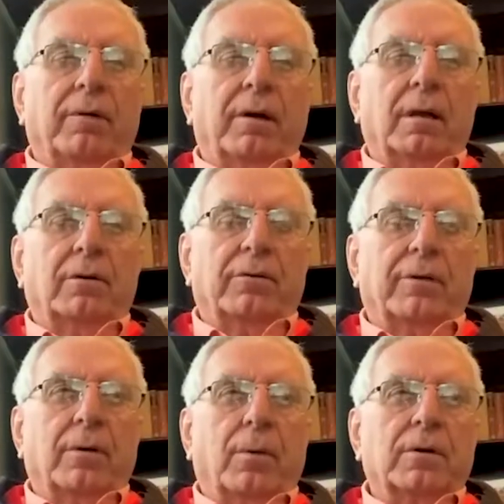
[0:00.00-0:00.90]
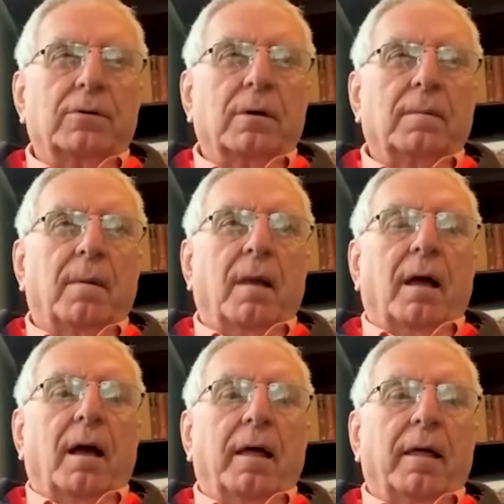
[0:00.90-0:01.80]
A very interesting question.
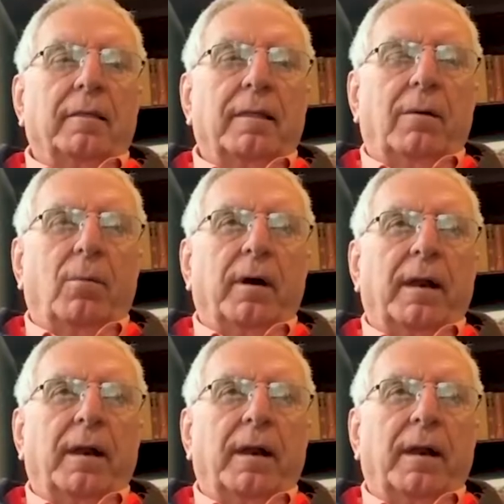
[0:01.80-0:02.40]
I think